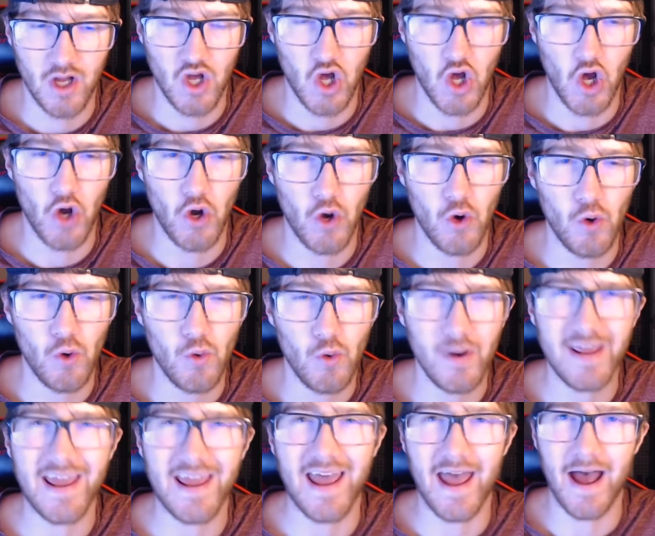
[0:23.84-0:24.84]
Oh,
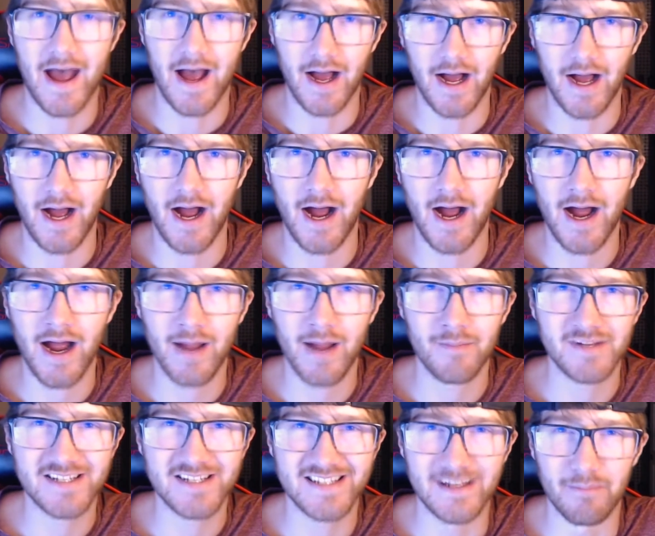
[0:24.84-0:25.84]
yeah, I'm a
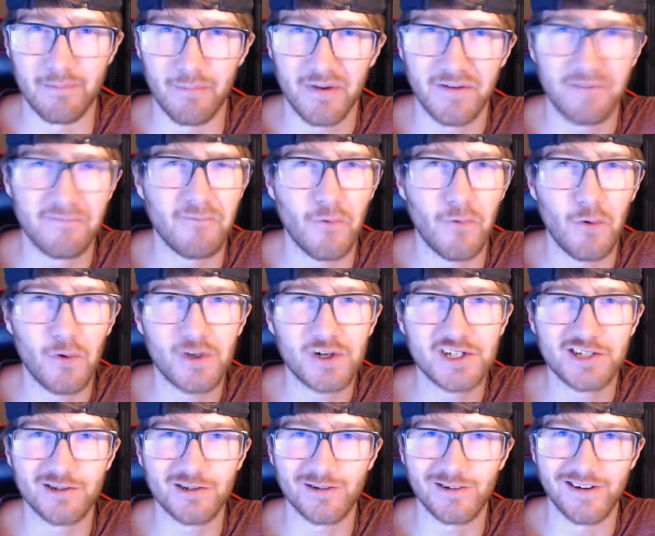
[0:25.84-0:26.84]
simp, for
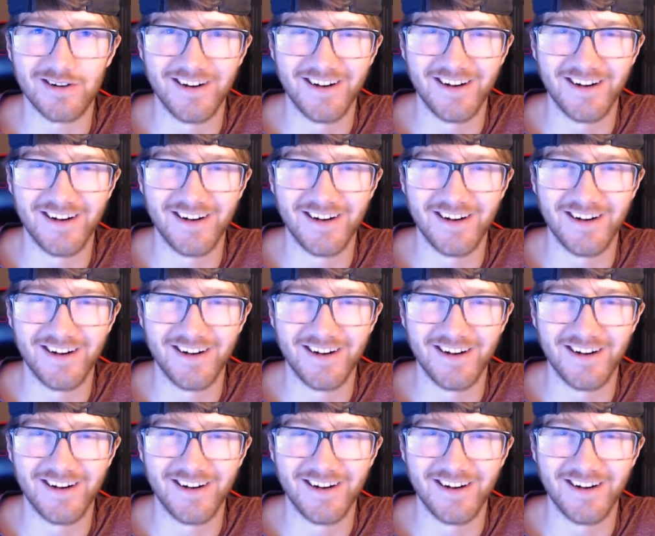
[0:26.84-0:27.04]
sure.